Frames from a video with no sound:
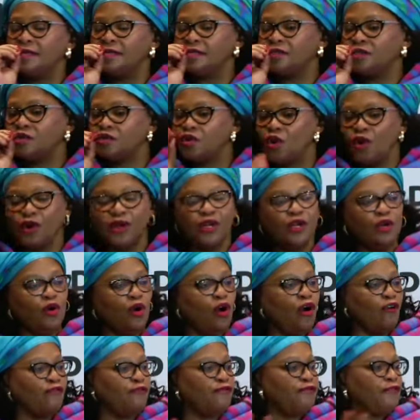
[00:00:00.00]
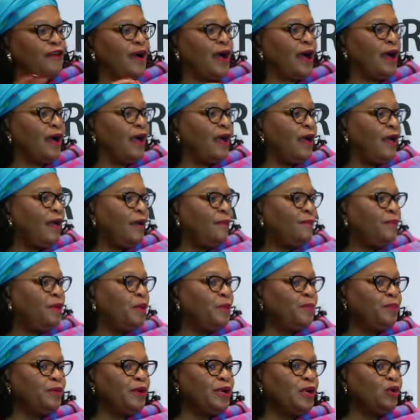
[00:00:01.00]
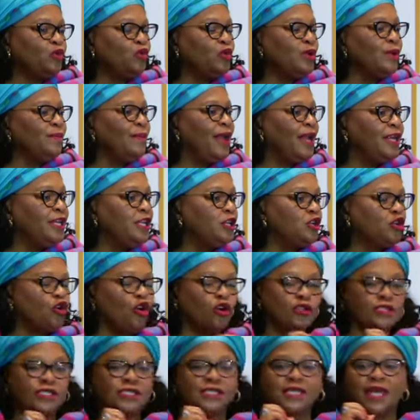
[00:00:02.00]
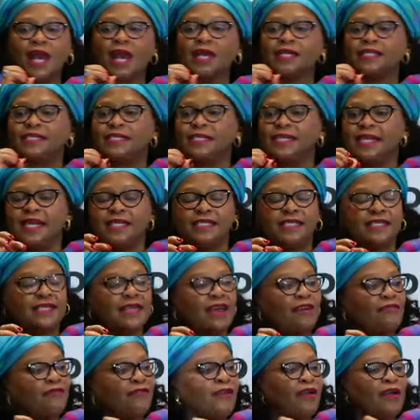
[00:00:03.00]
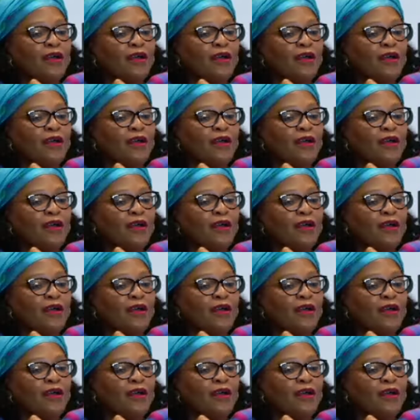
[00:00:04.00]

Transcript: the story of people, women in construction and stuff,